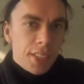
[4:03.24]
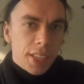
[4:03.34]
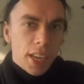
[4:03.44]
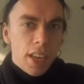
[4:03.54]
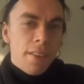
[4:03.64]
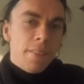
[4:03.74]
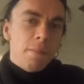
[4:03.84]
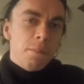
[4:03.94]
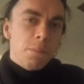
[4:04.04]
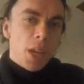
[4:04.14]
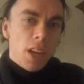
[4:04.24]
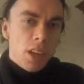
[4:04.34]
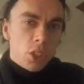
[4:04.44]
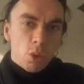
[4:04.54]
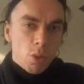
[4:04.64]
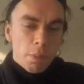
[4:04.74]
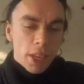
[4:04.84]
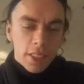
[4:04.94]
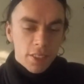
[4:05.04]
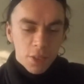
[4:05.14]
They can. All through
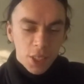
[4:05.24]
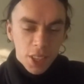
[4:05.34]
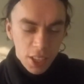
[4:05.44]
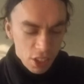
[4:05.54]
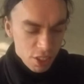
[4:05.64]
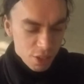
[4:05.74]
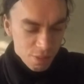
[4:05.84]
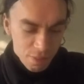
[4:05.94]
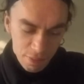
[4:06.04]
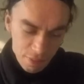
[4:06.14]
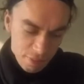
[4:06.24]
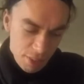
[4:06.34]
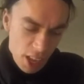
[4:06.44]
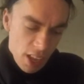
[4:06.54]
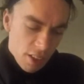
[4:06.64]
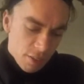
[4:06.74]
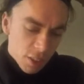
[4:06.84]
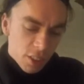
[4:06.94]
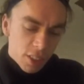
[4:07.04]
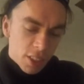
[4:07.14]
past three stages.
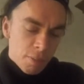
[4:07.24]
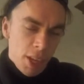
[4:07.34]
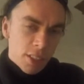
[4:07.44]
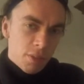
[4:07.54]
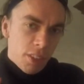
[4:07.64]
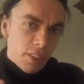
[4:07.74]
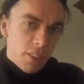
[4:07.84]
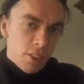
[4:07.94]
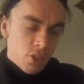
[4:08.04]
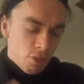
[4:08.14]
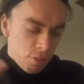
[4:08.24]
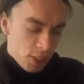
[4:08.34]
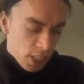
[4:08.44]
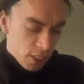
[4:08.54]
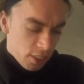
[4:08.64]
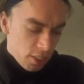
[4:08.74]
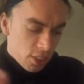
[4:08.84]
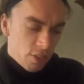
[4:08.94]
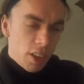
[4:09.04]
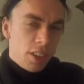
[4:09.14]
First, dismantled and ridiculed. Second,
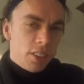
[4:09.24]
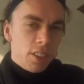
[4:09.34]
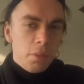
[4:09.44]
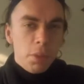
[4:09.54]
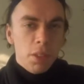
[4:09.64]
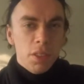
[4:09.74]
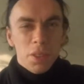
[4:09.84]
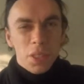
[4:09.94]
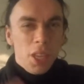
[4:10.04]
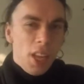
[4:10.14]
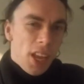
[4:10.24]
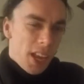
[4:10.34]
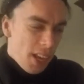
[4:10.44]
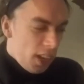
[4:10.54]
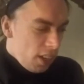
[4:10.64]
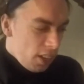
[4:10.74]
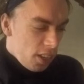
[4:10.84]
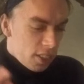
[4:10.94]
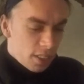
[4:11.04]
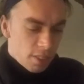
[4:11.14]
defined and imposed. And
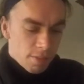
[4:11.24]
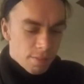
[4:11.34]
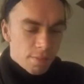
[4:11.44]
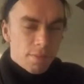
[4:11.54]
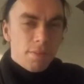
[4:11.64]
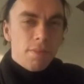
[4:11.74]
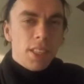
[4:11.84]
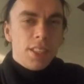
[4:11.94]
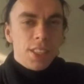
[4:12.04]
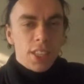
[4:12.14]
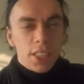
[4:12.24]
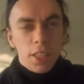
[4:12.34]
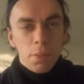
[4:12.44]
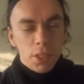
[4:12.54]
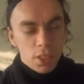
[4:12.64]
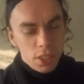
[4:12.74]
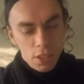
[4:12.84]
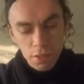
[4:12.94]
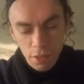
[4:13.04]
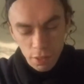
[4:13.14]
last, this accepted
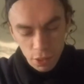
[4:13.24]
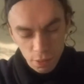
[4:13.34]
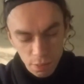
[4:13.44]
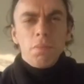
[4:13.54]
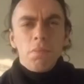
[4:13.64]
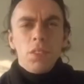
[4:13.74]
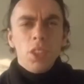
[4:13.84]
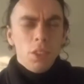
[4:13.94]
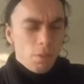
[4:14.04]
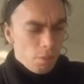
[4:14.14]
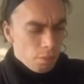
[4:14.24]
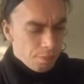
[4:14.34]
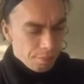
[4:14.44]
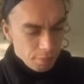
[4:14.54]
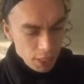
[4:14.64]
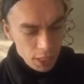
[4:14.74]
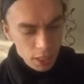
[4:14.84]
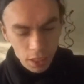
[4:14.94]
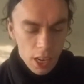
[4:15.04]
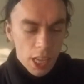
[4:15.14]
severance. So,
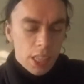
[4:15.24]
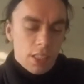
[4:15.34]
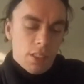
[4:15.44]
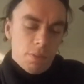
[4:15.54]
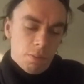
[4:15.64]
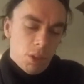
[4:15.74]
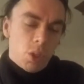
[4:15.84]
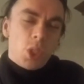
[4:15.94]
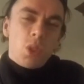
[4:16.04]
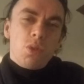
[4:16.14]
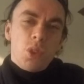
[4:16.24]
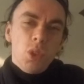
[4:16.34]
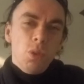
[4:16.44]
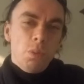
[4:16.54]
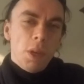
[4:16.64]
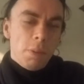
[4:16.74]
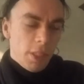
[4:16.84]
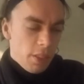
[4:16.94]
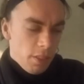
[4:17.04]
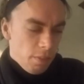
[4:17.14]
like most of you, maybe